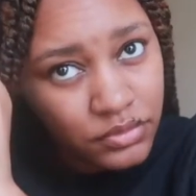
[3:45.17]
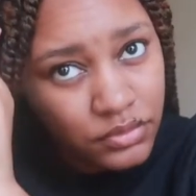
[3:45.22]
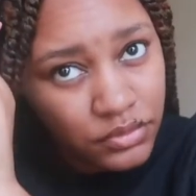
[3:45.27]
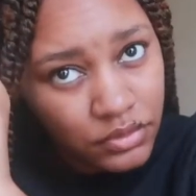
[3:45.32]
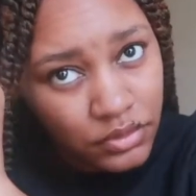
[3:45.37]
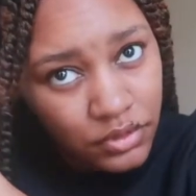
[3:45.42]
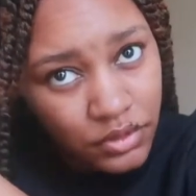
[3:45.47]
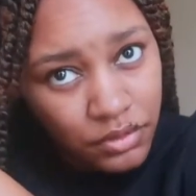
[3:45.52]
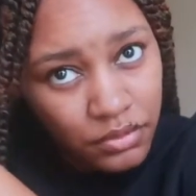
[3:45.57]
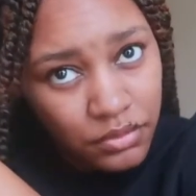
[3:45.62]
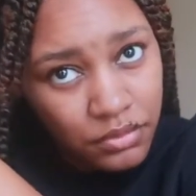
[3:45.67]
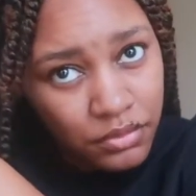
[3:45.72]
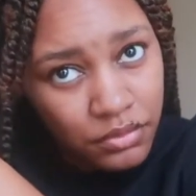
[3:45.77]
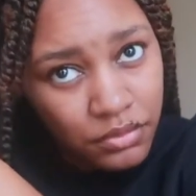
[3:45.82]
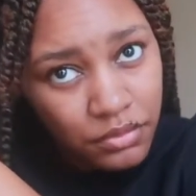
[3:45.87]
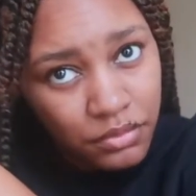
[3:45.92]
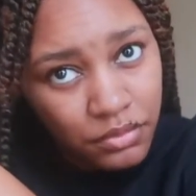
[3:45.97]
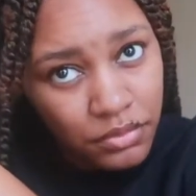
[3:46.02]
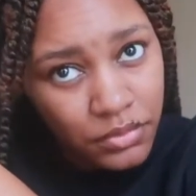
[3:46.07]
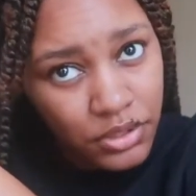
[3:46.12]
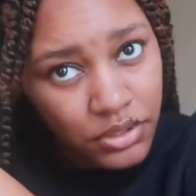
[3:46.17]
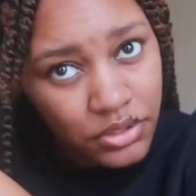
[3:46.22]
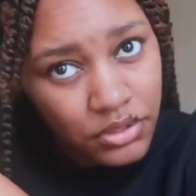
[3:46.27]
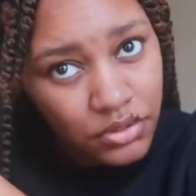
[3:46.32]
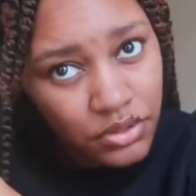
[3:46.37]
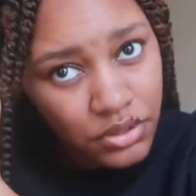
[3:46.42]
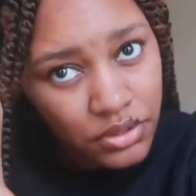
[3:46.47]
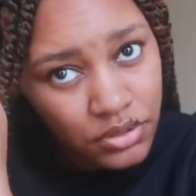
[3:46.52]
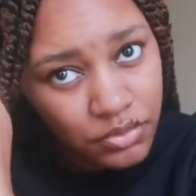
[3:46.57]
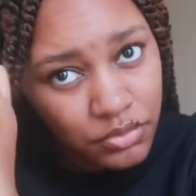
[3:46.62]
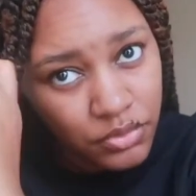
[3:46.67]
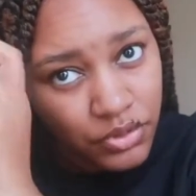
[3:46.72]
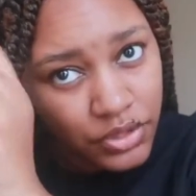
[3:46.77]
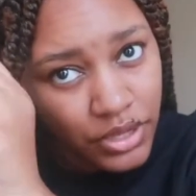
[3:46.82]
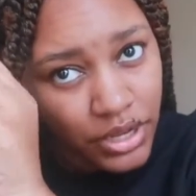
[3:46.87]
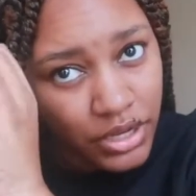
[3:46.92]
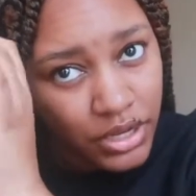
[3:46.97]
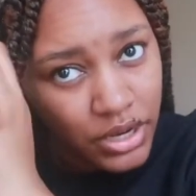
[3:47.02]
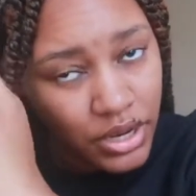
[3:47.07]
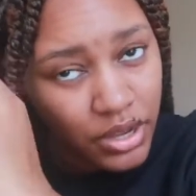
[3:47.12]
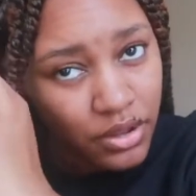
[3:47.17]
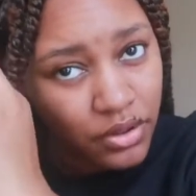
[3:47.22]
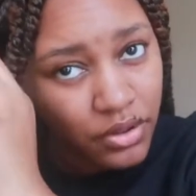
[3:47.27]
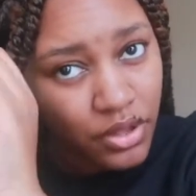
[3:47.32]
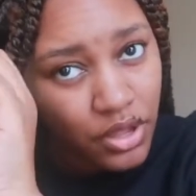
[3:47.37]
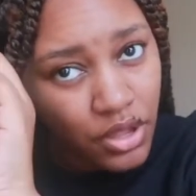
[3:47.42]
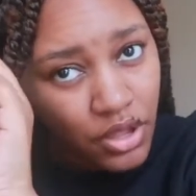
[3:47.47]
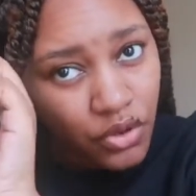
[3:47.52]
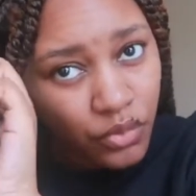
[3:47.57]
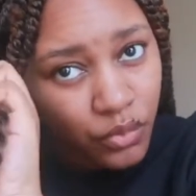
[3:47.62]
Make sure smooth that down.